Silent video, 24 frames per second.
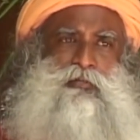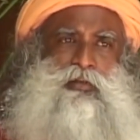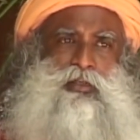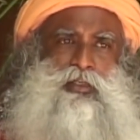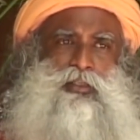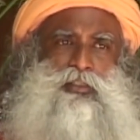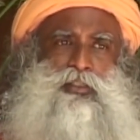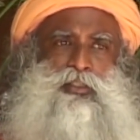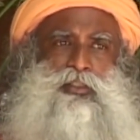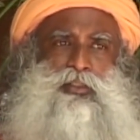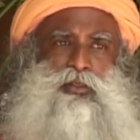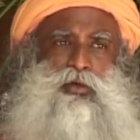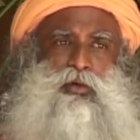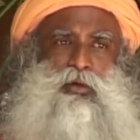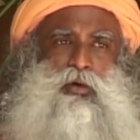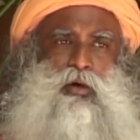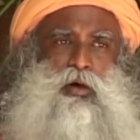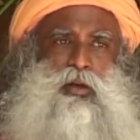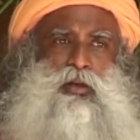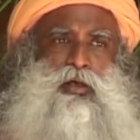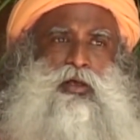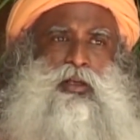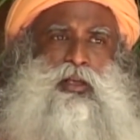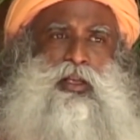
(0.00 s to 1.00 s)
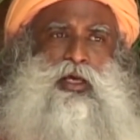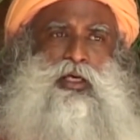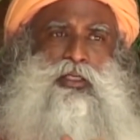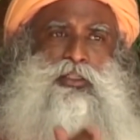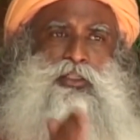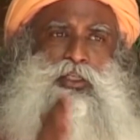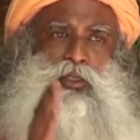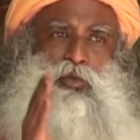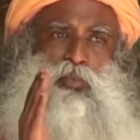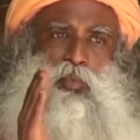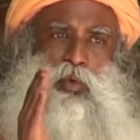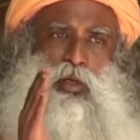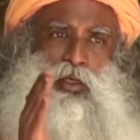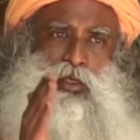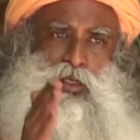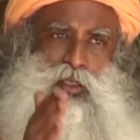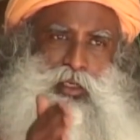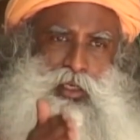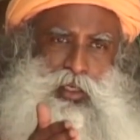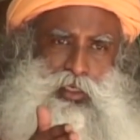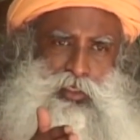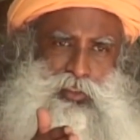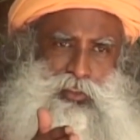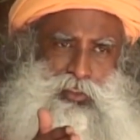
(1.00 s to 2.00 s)
energies are organized in one
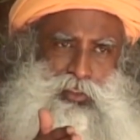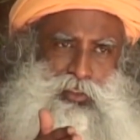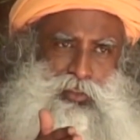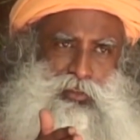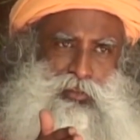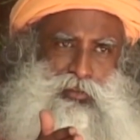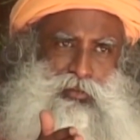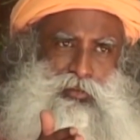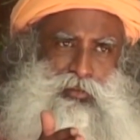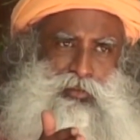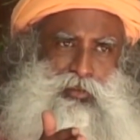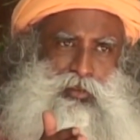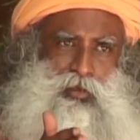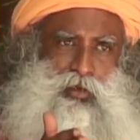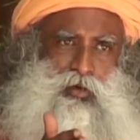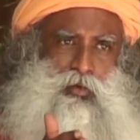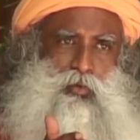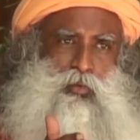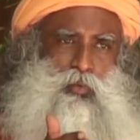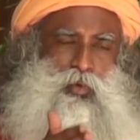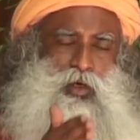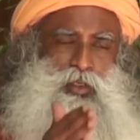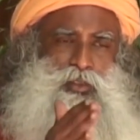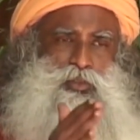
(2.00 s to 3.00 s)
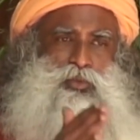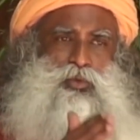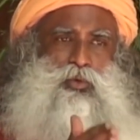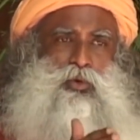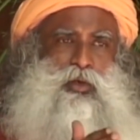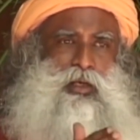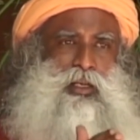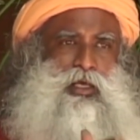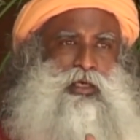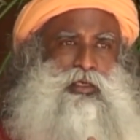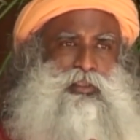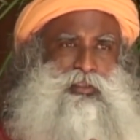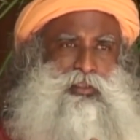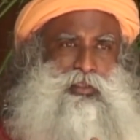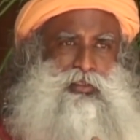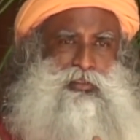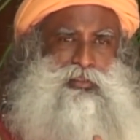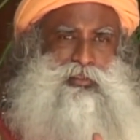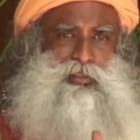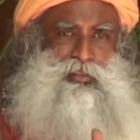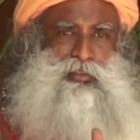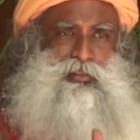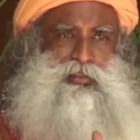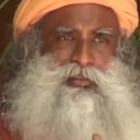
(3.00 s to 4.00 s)
direction. Once you are like
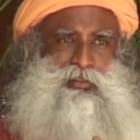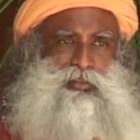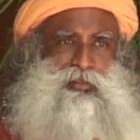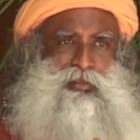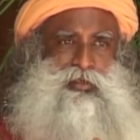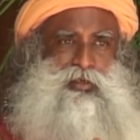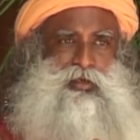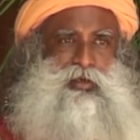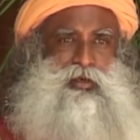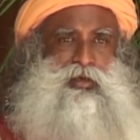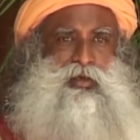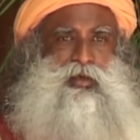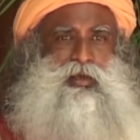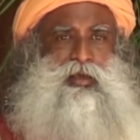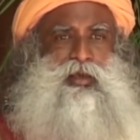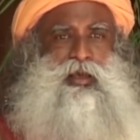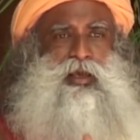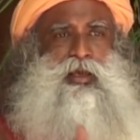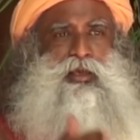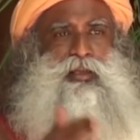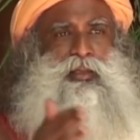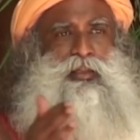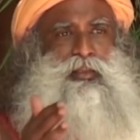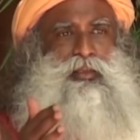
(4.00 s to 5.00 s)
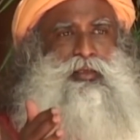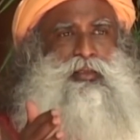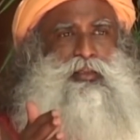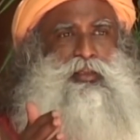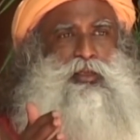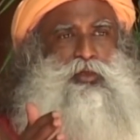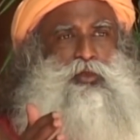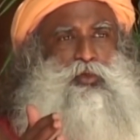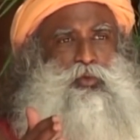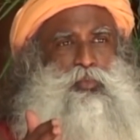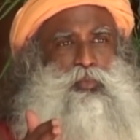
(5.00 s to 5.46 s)
this, anything that you